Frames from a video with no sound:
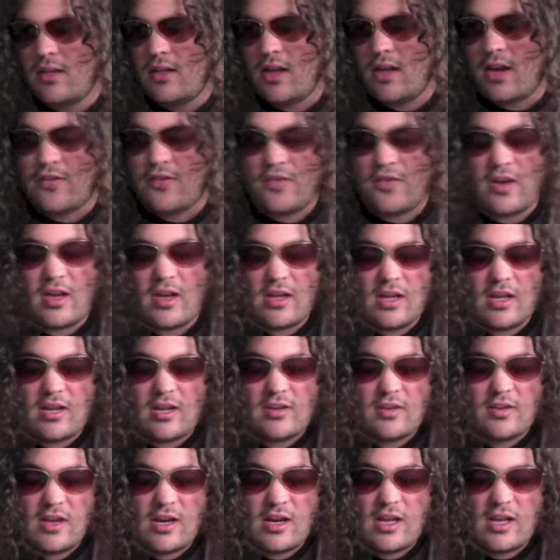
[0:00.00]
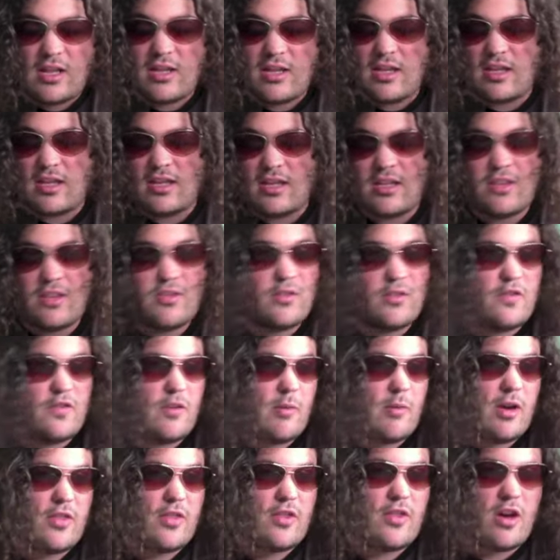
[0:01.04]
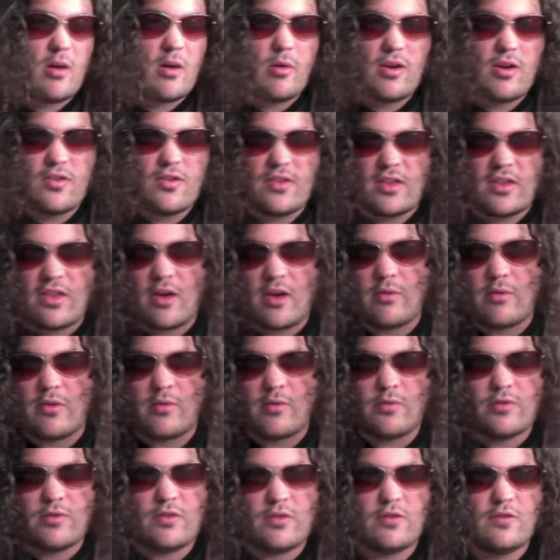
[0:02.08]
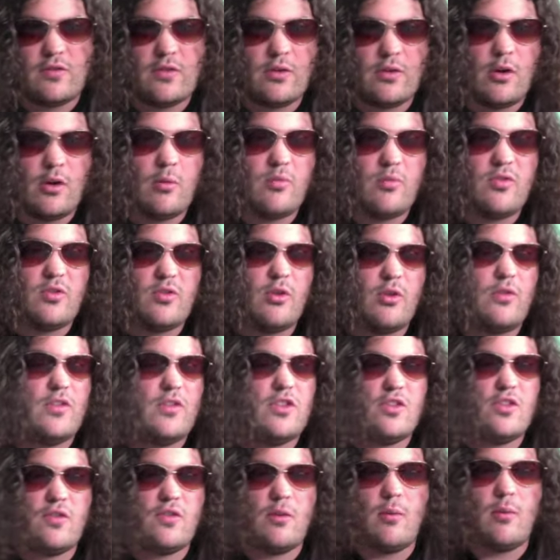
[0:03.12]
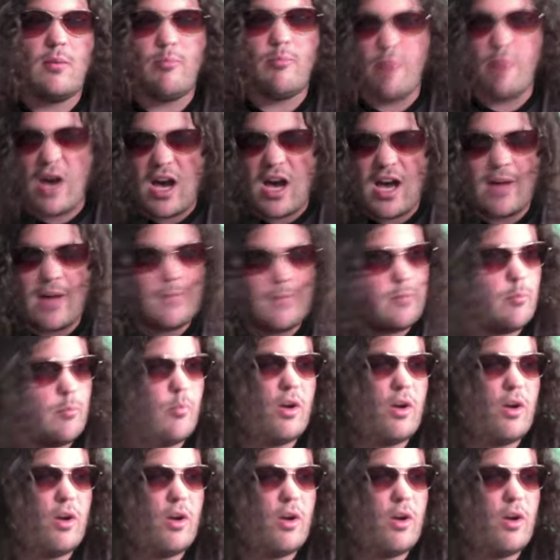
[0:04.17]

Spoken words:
I thought, and this is the film I thought hopefully this film will bomb,